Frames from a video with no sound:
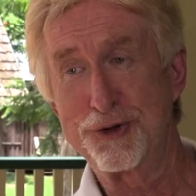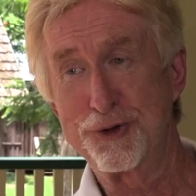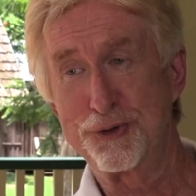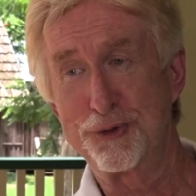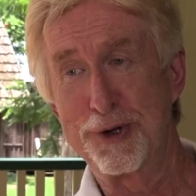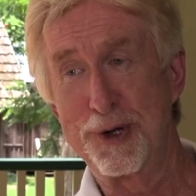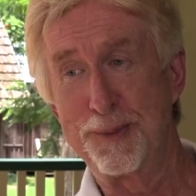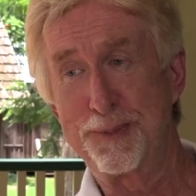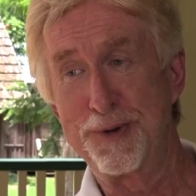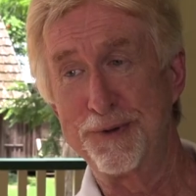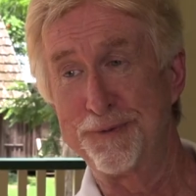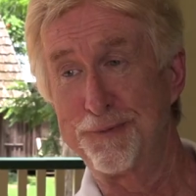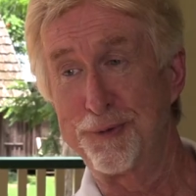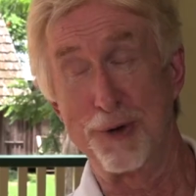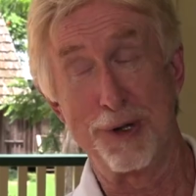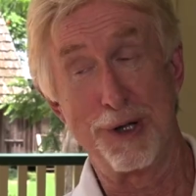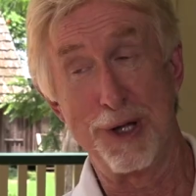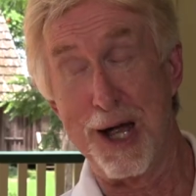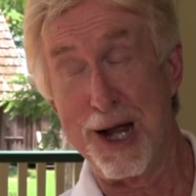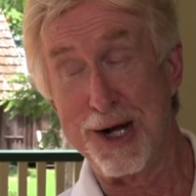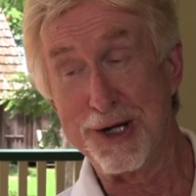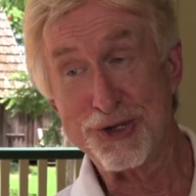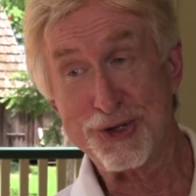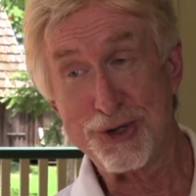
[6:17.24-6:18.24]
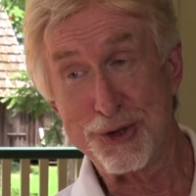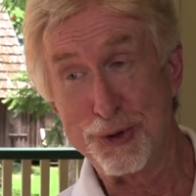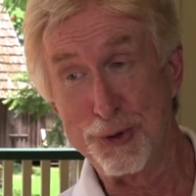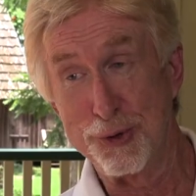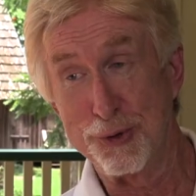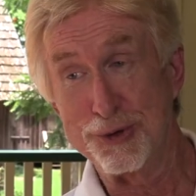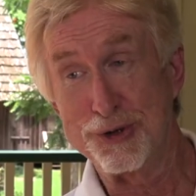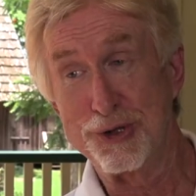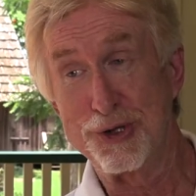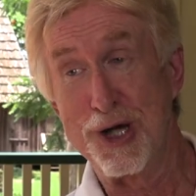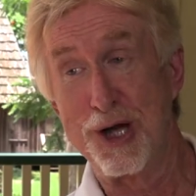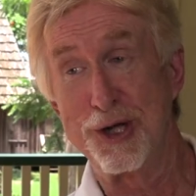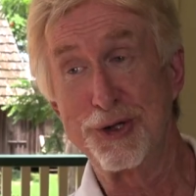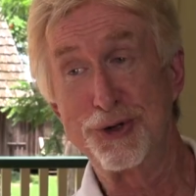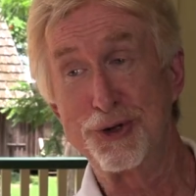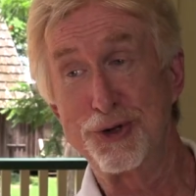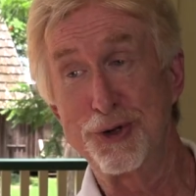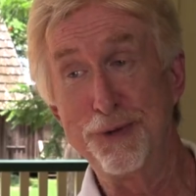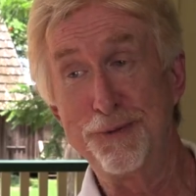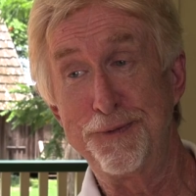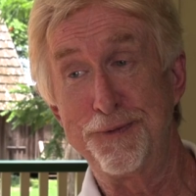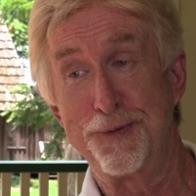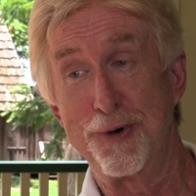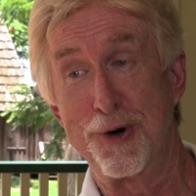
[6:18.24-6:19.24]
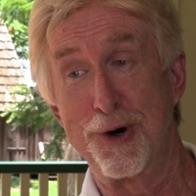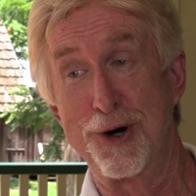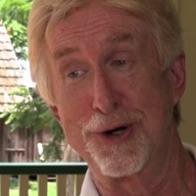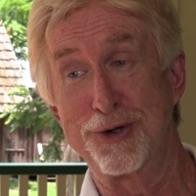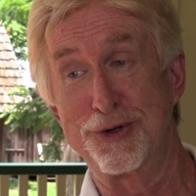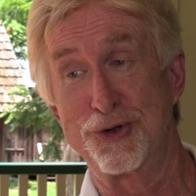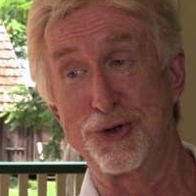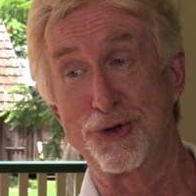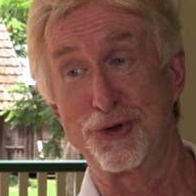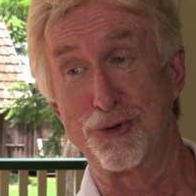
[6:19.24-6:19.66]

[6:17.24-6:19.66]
trip, and for a lot of schools, not too far to